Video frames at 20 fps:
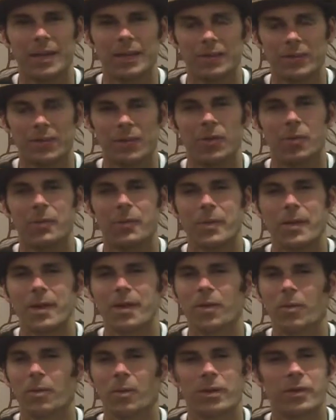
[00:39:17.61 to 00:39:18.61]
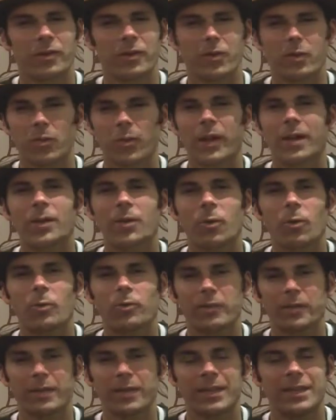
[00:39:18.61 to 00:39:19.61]
So one of the great
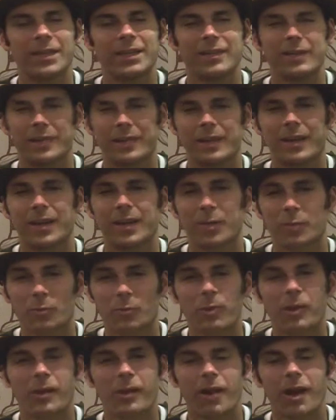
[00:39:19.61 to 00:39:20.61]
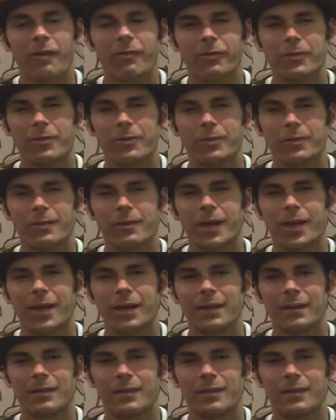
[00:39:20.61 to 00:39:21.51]
golden keys that I could really offer you tonight